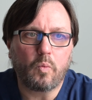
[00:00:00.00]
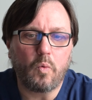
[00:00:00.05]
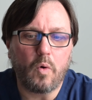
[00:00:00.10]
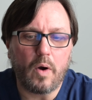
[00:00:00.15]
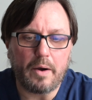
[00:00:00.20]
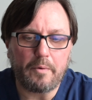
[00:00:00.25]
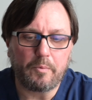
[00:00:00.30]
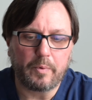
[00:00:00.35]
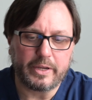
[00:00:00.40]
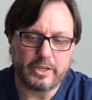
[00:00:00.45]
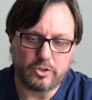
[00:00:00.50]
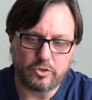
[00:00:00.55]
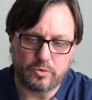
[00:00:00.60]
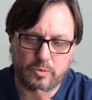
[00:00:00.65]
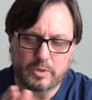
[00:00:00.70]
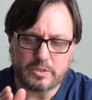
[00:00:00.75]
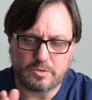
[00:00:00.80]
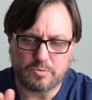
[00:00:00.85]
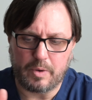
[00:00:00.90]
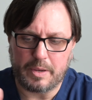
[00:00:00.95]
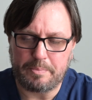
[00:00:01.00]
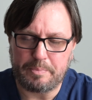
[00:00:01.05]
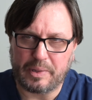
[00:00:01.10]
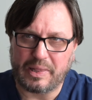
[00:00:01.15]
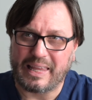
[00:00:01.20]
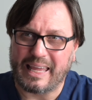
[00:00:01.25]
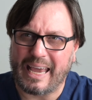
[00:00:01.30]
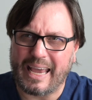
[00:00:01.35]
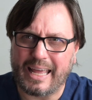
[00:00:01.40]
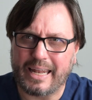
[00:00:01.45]
what we do is we
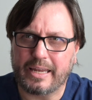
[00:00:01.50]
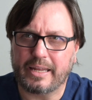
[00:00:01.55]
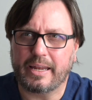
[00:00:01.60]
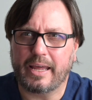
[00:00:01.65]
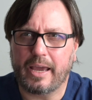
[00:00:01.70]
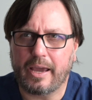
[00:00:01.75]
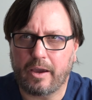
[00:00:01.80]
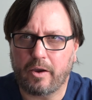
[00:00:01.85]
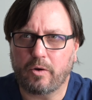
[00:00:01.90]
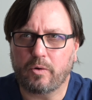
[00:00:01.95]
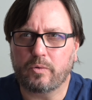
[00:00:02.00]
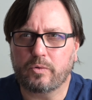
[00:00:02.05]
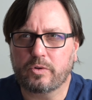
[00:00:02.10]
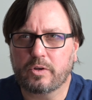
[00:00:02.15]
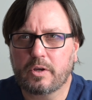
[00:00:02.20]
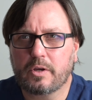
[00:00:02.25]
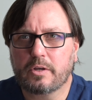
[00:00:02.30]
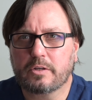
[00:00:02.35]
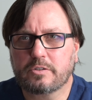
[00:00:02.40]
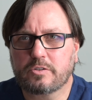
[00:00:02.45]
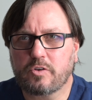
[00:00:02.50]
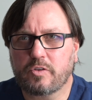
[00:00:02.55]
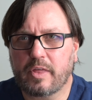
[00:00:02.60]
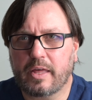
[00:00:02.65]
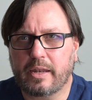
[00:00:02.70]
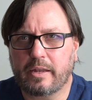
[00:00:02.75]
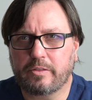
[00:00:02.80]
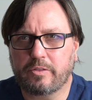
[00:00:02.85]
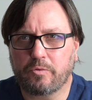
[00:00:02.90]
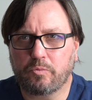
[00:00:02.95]
plan it out so
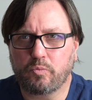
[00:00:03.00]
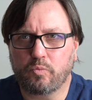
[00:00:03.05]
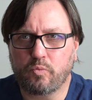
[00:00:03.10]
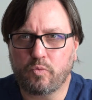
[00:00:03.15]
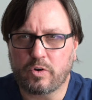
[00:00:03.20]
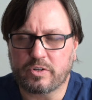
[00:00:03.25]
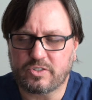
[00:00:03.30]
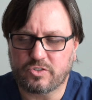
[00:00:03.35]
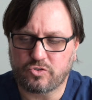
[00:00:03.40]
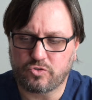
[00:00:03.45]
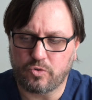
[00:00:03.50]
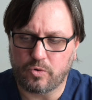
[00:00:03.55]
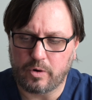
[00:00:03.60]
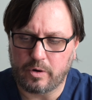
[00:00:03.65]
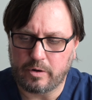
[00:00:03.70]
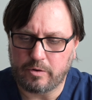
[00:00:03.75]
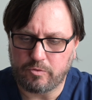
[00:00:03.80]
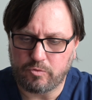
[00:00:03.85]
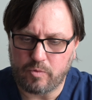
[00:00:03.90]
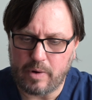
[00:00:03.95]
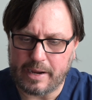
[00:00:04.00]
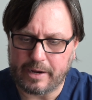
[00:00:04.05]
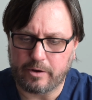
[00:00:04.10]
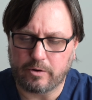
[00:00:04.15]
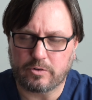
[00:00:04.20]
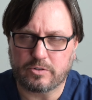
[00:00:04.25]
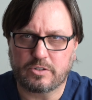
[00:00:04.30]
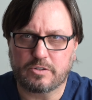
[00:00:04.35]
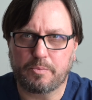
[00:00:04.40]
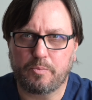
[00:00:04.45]
that at the restorative
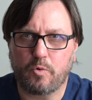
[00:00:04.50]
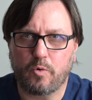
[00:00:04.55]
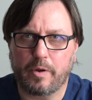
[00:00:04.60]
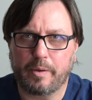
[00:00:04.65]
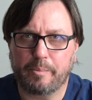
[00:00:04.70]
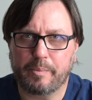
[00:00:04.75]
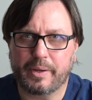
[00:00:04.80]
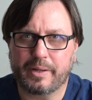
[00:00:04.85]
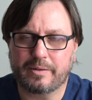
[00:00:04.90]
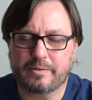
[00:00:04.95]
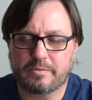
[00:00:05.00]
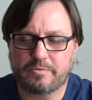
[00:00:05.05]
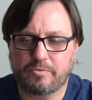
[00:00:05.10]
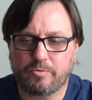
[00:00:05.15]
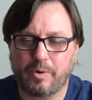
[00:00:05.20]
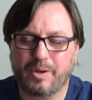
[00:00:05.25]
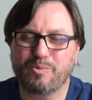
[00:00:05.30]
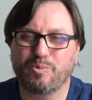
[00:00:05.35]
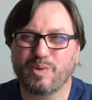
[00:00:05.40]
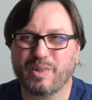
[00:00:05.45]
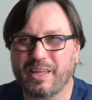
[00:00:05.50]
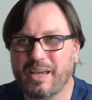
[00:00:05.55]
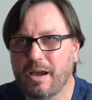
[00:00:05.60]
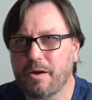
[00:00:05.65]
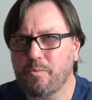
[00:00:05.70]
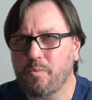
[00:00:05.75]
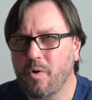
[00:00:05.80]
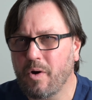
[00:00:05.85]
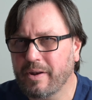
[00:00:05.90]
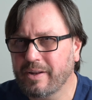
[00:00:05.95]
records appointment, frequently I
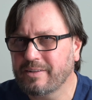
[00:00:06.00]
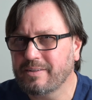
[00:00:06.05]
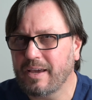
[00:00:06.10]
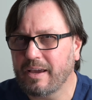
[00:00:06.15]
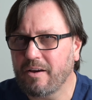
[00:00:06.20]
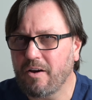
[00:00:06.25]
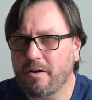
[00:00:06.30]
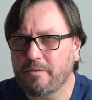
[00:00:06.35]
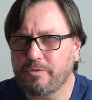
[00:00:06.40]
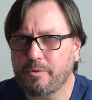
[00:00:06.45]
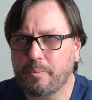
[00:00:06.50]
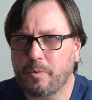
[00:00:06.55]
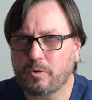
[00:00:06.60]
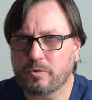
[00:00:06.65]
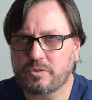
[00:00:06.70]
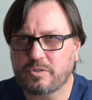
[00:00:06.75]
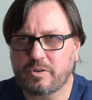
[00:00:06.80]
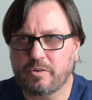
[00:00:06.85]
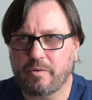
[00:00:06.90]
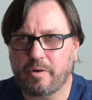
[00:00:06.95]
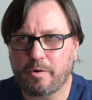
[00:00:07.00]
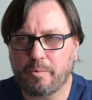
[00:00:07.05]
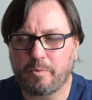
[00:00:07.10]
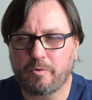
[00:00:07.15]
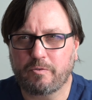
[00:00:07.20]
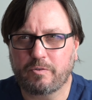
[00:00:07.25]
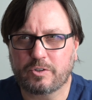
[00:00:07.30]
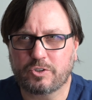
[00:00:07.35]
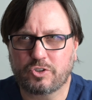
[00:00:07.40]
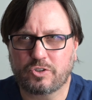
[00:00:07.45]
want to take off the posterior
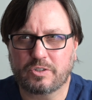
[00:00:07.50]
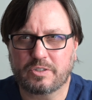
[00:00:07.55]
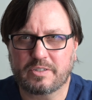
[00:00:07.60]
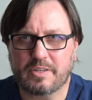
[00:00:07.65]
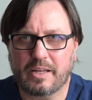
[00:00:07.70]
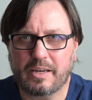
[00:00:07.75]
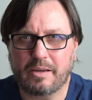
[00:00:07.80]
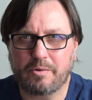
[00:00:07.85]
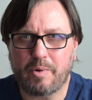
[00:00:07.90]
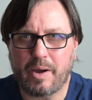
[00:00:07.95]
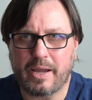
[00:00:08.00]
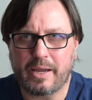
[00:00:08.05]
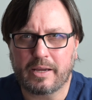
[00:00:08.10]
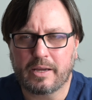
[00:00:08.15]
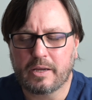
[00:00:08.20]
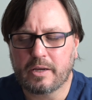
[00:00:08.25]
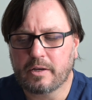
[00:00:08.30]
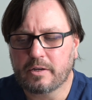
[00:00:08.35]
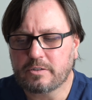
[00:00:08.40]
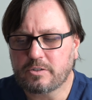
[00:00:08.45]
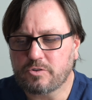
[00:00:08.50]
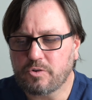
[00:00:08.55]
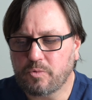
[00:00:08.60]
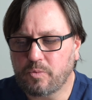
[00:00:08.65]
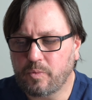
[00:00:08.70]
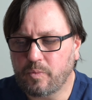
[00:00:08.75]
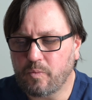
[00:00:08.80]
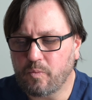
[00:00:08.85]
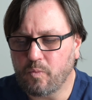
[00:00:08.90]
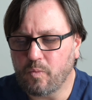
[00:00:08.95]
provisionals anyway.
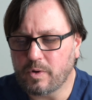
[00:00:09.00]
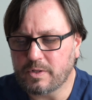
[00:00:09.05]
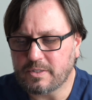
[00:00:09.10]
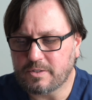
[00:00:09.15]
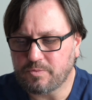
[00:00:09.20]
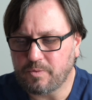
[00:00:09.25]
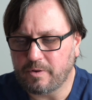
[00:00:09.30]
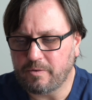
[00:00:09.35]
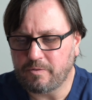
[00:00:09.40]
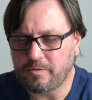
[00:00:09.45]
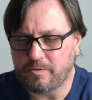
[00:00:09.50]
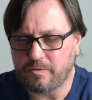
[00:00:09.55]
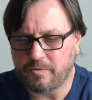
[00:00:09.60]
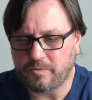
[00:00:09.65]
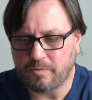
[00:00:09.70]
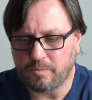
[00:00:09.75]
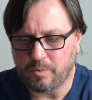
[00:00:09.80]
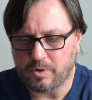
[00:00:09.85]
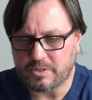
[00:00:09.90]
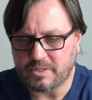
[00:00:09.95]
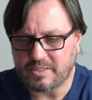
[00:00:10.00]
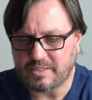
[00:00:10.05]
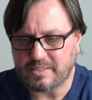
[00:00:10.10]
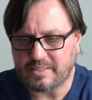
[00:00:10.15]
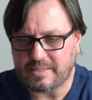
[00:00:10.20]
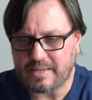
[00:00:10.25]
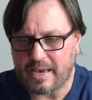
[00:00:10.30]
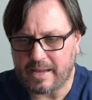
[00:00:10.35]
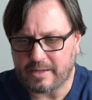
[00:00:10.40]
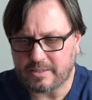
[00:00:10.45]
So once we're
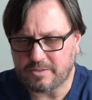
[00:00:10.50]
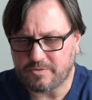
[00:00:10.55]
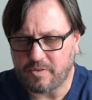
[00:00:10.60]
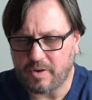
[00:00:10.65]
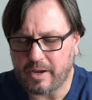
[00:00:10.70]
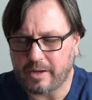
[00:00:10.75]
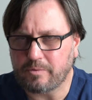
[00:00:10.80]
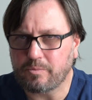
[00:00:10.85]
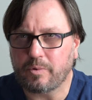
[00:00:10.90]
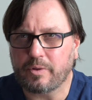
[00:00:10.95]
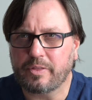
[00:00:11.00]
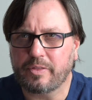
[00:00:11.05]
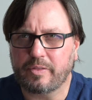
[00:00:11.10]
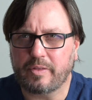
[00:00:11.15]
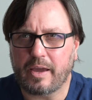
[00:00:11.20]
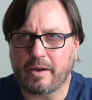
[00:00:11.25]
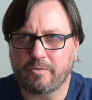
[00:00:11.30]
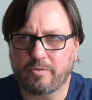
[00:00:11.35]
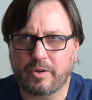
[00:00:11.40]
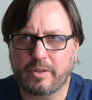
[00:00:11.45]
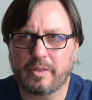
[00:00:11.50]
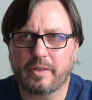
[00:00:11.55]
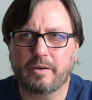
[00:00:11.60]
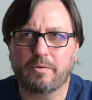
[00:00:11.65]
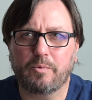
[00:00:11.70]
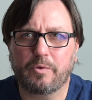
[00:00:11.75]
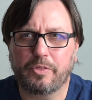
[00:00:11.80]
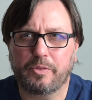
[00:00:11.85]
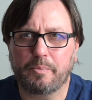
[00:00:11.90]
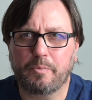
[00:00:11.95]
satisfied with
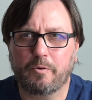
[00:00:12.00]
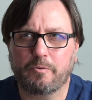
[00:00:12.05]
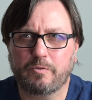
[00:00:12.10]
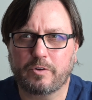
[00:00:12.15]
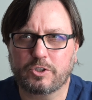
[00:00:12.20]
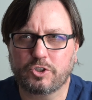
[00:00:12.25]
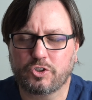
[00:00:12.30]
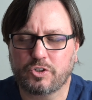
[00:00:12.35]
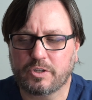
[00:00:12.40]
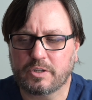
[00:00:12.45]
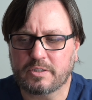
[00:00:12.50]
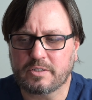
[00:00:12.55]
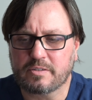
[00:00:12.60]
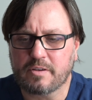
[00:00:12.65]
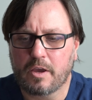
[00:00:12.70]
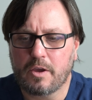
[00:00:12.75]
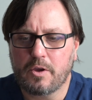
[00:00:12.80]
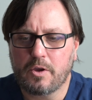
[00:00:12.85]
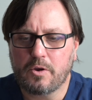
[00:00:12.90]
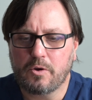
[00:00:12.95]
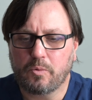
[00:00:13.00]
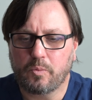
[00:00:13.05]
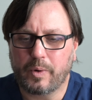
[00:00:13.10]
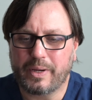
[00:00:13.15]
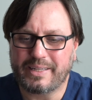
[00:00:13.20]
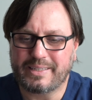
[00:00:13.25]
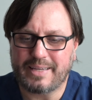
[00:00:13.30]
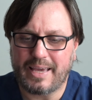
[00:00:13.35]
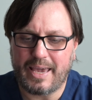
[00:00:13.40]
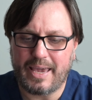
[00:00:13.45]
everything with the provisionals,
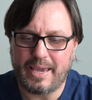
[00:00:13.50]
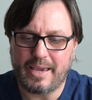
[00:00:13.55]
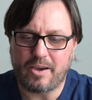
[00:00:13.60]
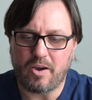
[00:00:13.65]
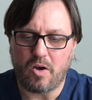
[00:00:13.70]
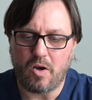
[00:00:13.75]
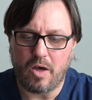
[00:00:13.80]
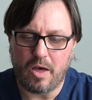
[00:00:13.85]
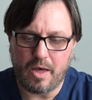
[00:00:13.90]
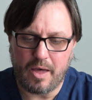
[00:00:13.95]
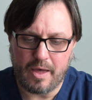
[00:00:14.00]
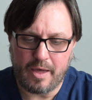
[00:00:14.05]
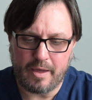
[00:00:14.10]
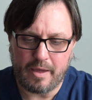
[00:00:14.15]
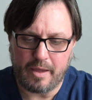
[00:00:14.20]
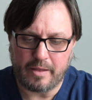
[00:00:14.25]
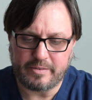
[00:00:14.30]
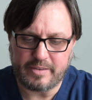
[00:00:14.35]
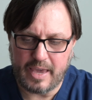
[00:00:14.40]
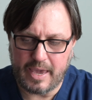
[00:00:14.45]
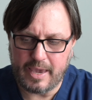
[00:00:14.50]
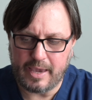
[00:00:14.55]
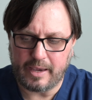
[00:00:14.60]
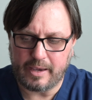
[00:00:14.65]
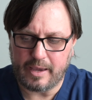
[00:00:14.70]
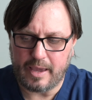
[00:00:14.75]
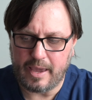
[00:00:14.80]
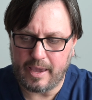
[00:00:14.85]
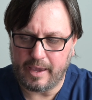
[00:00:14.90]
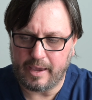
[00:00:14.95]
we take
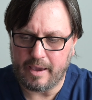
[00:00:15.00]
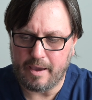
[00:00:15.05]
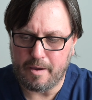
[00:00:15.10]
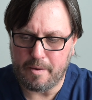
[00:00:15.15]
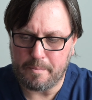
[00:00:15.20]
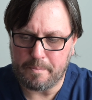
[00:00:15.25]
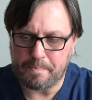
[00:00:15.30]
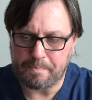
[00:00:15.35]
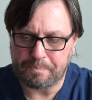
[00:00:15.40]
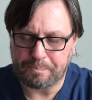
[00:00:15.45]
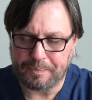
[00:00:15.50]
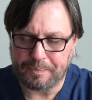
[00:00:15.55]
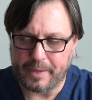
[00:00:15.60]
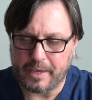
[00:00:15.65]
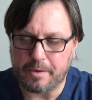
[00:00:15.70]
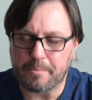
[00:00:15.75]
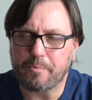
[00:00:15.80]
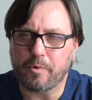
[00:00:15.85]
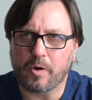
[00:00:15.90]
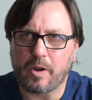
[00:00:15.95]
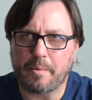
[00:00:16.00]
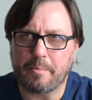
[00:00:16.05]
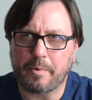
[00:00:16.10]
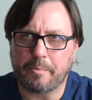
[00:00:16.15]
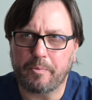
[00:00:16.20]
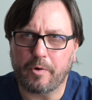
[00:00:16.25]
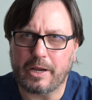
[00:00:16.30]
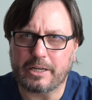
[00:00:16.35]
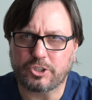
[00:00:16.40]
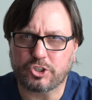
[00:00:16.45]
a Impergum
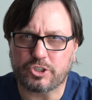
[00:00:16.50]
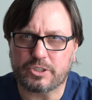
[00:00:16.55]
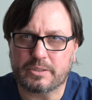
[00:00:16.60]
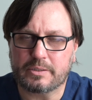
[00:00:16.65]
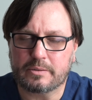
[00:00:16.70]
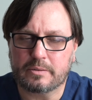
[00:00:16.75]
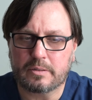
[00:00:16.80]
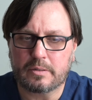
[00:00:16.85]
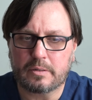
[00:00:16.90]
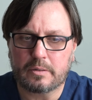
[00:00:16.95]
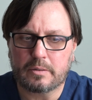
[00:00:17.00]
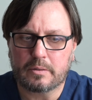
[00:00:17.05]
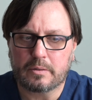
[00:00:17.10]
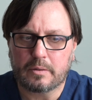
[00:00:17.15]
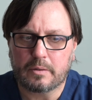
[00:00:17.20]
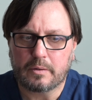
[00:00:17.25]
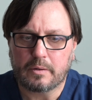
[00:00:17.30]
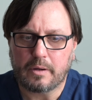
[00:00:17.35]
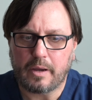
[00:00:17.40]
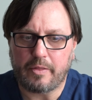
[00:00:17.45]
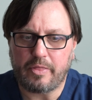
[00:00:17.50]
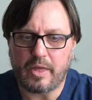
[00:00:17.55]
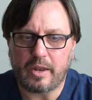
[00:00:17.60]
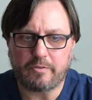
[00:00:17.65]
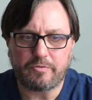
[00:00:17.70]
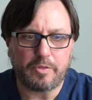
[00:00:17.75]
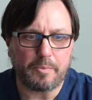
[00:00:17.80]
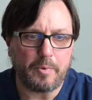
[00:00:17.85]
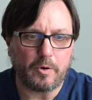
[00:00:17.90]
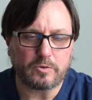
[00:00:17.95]
impression, and then
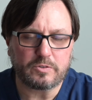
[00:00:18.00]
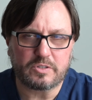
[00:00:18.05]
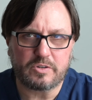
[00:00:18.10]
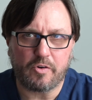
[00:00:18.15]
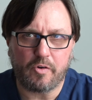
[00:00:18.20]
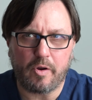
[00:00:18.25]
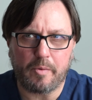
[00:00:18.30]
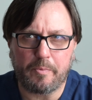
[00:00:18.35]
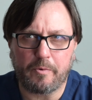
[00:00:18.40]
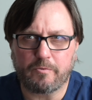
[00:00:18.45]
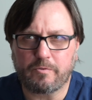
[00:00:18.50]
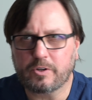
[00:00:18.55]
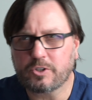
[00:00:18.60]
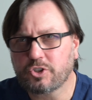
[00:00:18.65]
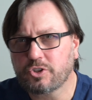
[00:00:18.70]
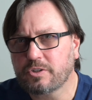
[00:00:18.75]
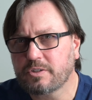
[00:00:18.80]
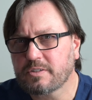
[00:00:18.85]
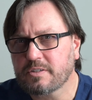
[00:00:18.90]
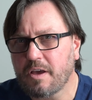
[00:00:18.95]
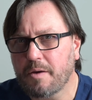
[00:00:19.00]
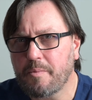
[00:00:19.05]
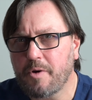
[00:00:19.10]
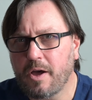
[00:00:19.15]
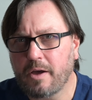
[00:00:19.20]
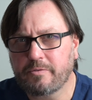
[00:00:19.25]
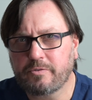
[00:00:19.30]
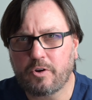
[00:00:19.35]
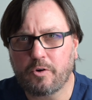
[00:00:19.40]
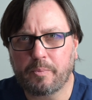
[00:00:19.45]
if the posterior provisionals come
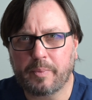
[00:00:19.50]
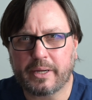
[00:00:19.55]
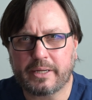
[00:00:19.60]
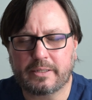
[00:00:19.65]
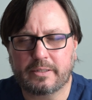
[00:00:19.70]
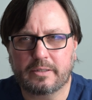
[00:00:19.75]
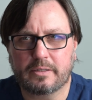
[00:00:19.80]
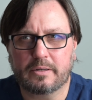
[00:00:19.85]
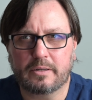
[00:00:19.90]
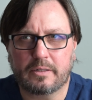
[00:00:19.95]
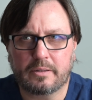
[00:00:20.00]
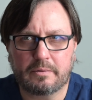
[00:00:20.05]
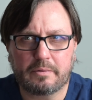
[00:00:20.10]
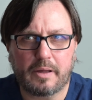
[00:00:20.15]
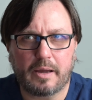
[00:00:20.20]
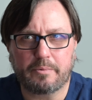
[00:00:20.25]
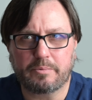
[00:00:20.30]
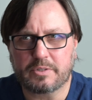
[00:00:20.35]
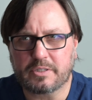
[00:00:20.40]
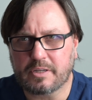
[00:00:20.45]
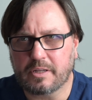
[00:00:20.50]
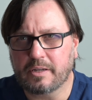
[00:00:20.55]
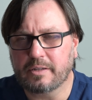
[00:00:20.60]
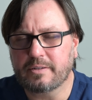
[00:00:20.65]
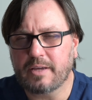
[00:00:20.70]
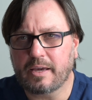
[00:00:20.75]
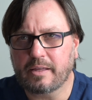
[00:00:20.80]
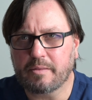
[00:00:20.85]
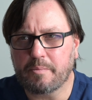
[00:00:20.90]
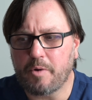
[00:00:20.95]
off, no big deal. I was going to
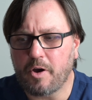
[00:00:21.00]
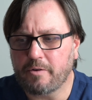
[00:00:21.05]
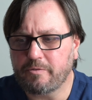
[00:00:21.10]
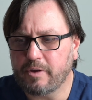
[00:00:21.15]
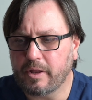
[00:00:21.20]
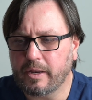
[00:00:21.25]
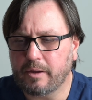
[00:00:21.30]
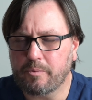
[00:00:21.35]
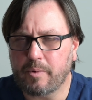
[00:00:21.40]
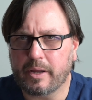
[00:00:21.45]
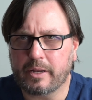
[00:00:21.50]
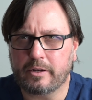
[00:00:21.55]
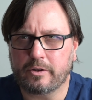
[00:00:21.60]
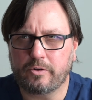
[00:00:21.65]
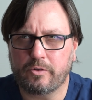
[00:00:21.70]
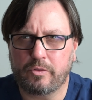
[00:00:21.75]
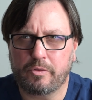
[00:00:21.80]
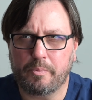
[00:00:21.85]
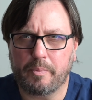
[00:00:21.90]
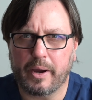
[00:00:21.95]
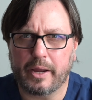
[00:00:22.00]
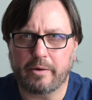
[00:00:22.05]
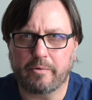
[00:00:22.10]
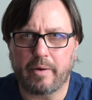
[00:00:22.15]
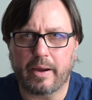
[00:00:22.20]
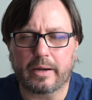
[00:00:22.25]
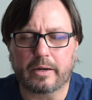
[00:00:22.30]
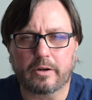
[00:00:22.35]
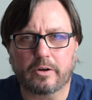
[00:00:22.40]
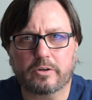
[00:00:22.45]
take them off anyway to do the bite
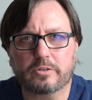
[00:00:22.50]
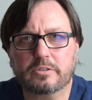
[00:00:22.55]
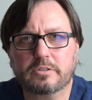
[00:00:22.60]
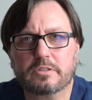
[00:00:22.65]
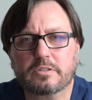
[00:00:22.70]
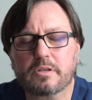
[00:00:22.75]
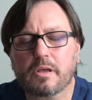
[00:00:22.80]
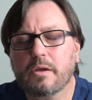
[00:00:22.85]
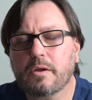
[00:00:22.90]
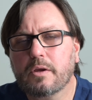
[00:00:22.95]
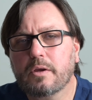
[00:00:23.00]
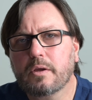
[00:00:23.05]
records.